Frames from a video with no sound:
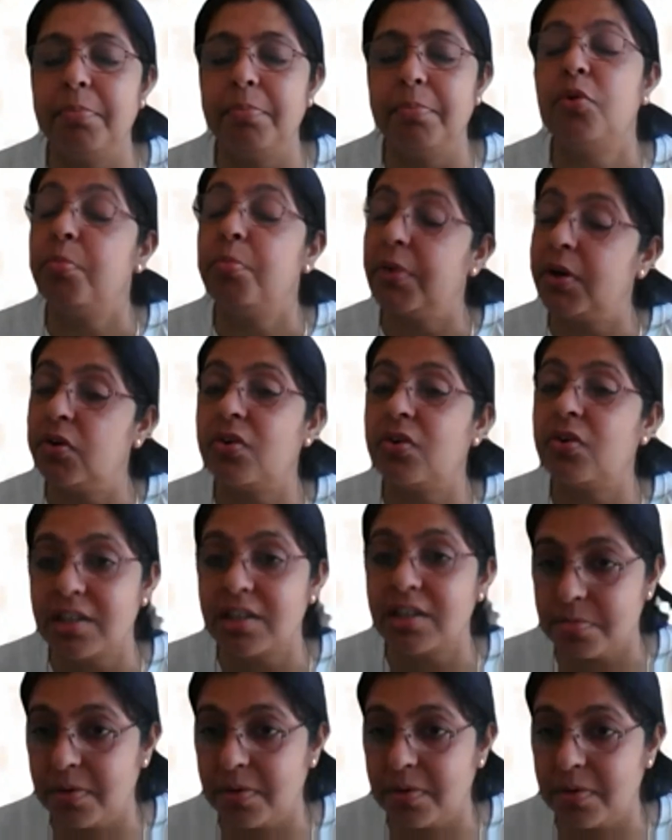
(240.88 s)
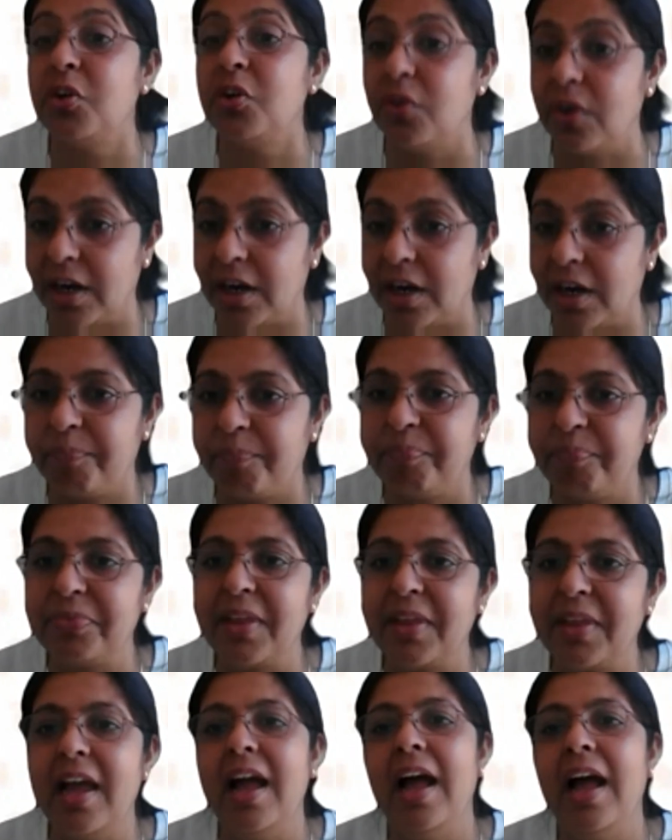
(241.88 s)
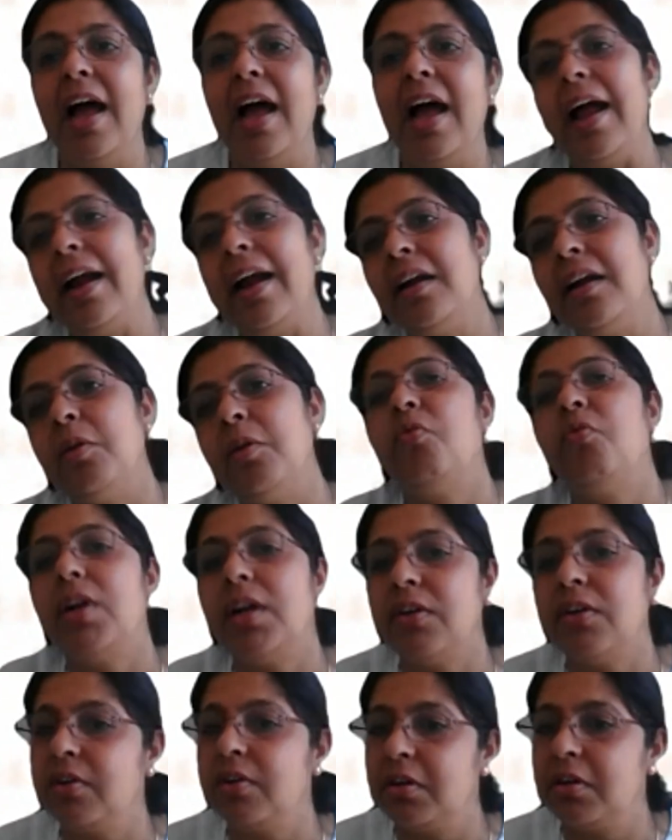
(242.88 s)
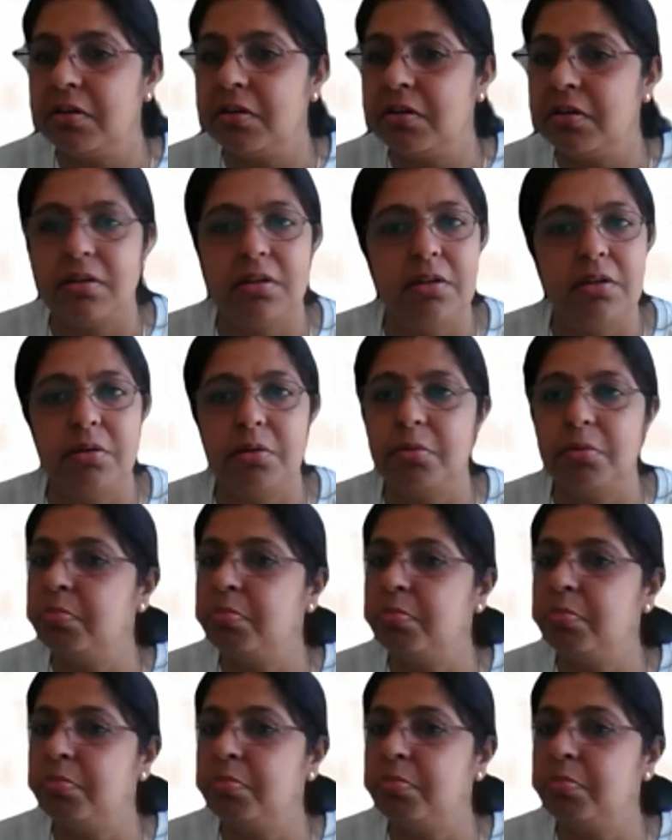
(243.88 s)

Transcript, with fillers: bone marrow transplant unit. And whatever uh,